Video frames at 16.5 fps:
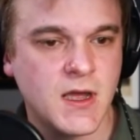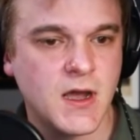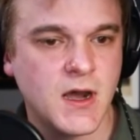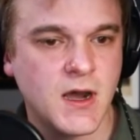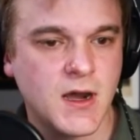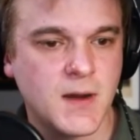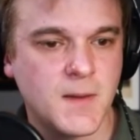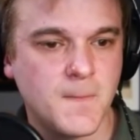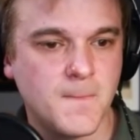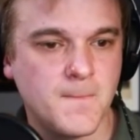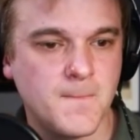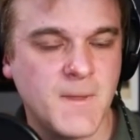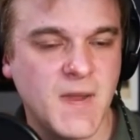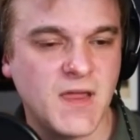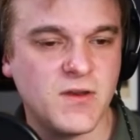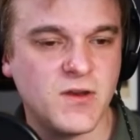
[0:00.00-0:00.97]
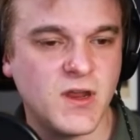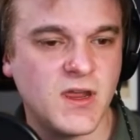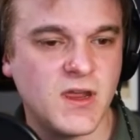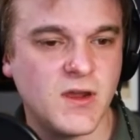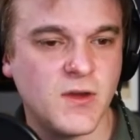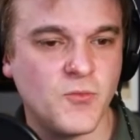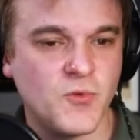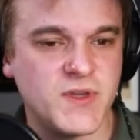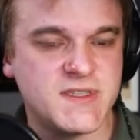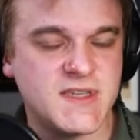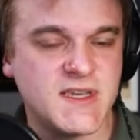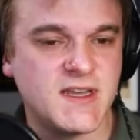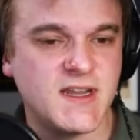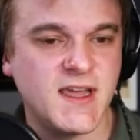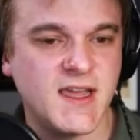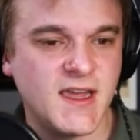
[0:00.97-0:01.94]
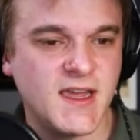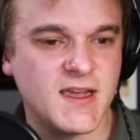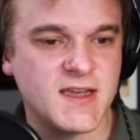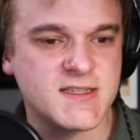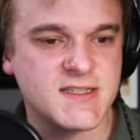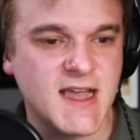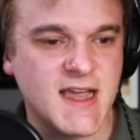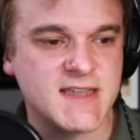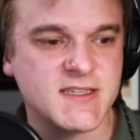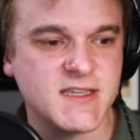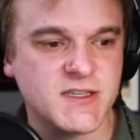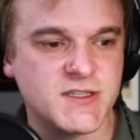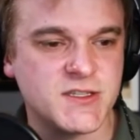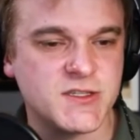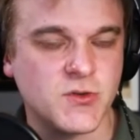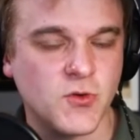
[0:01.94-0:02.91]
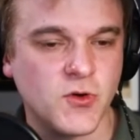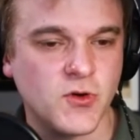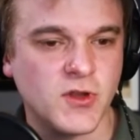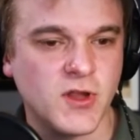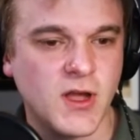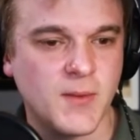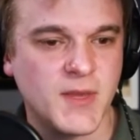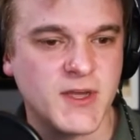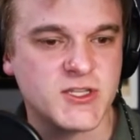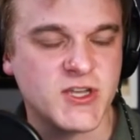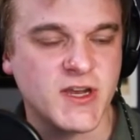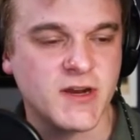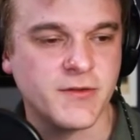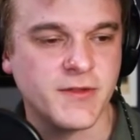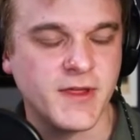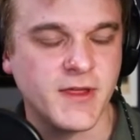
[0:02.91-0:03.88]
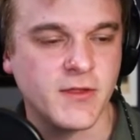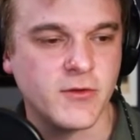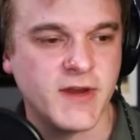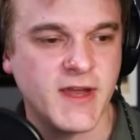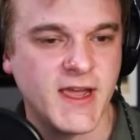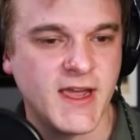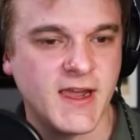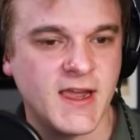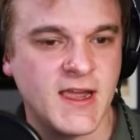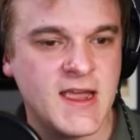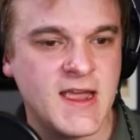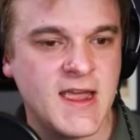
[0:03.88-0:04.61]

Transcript: um, and and we did a, a Saxony tutorial on my channel the other day,